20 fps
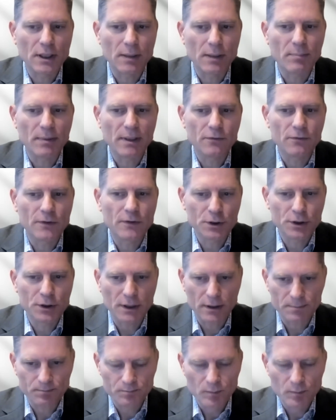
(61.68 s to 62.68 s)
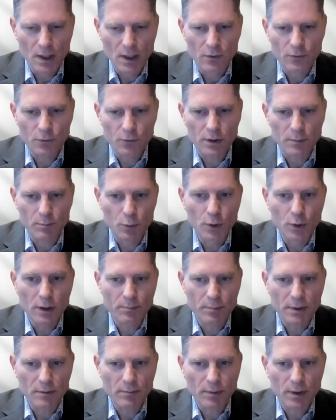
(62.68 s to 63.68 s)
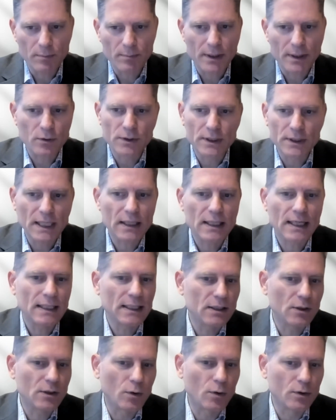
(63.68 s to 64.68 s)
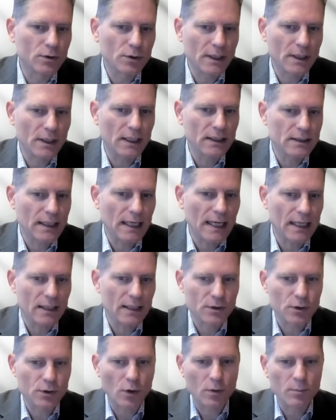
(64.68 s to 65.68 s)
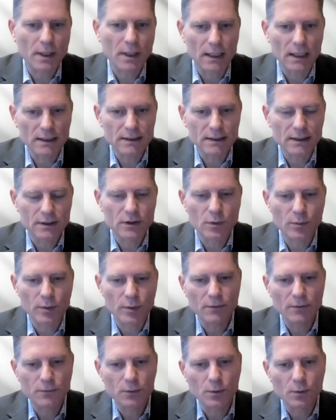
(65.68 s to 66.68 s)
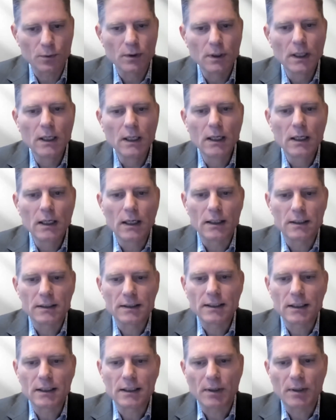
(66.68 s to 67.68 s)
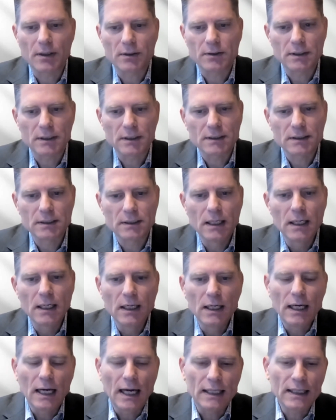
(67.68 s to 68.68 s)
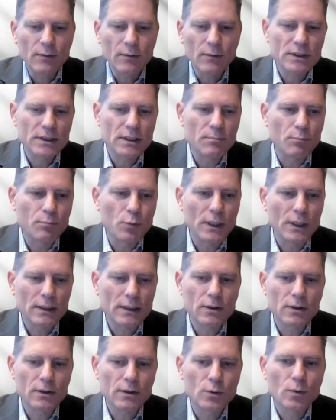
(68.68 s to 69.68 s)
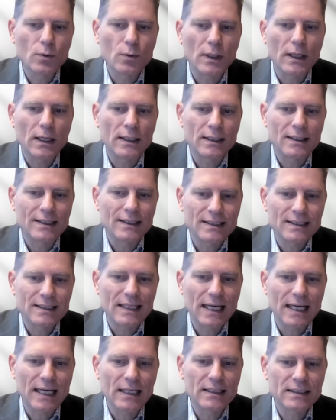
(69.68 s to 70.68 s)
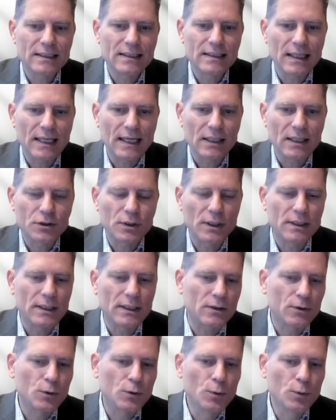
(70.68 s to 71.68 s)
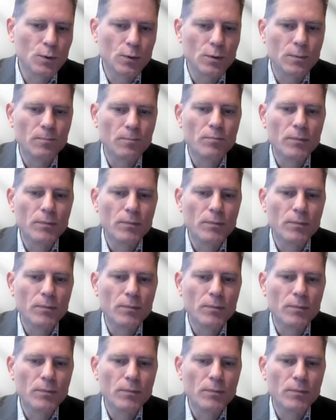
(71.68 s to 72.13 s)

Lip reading: beneficial for the poor people. But on the other hand, it also creates higher stock prices. So we have to think about this. I think what's important to understand is that actually there are two